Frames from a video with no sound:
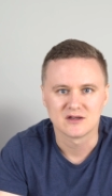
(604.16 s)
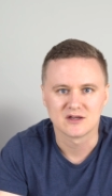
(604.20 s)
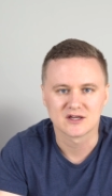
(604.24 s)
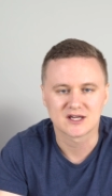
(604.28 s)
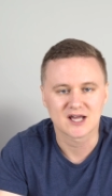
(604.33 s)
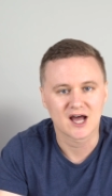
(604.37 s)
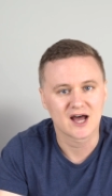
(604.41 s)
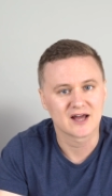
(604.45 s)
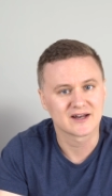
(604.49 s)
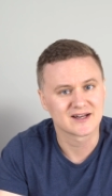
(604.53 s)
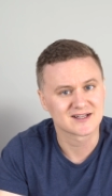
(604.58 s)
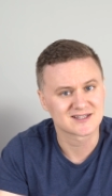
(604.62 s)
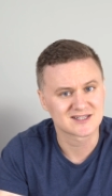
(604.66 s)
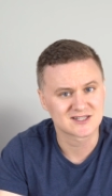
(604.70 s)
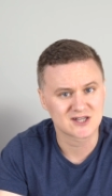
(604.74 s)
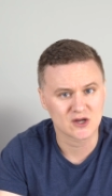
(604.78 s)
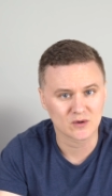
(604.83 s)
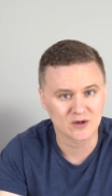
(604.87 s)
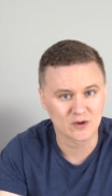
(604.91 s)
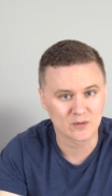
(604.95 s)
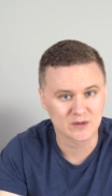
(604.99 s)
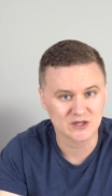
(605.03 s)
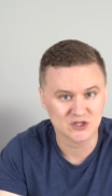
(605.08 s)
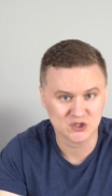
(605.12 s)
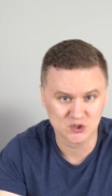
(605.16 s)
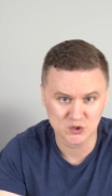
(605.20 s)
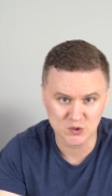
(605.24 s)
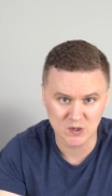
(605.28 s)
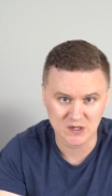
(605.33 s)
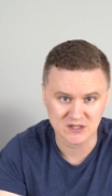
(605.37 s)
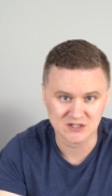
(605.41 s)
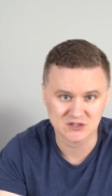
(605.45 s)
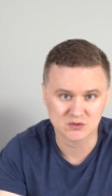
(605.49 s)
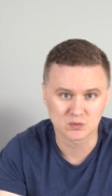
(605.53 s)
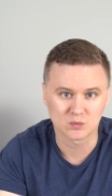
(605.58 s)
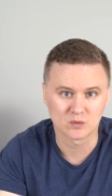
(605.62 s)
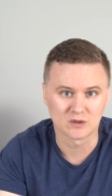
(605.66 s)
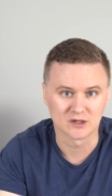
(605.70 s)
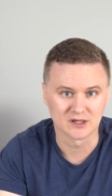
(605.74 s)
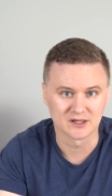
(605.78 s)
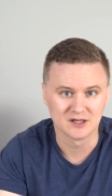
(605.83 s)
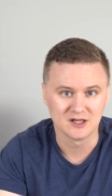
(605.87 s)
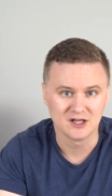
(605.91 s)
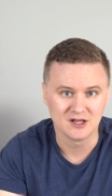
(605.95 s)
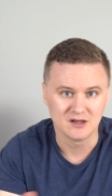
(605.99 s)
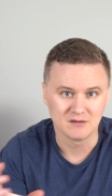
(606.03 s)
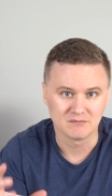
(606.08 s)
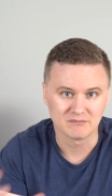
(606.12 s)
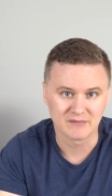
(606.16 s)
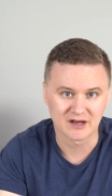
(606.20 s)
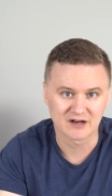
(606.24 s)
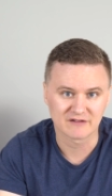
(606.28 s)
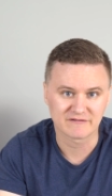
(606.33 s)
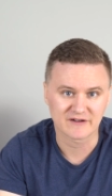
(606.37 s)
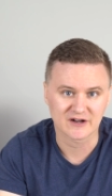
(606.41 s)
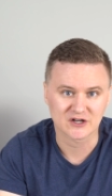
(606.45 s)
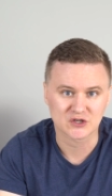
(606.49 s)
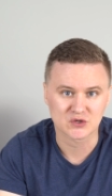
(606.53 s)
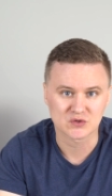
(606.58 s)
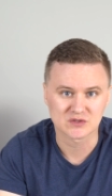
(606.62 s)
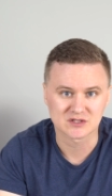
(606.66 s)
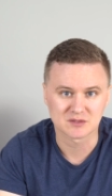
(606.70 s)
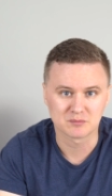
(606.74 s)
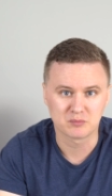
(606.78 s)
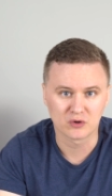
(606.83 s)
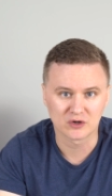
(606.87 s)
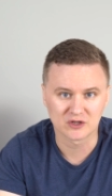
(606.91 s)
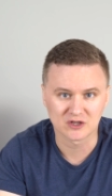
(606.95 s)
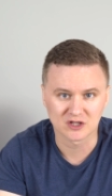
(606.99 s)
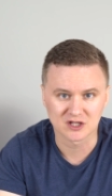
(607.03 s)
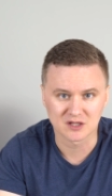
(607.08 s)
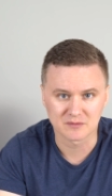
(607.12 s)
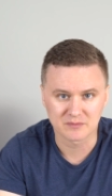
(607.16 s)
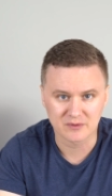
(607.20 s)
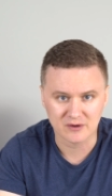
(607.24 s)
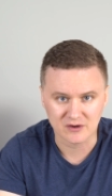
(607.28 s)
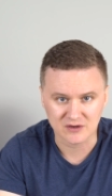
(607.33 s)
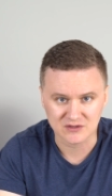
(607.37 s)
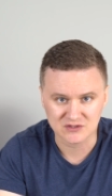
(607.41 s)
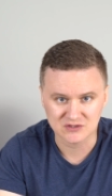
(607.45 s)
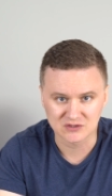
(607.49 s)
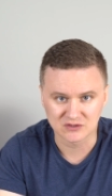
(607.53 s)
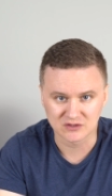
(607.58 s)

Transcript: you can't necessarily always trust what manufacturers are putting on the box.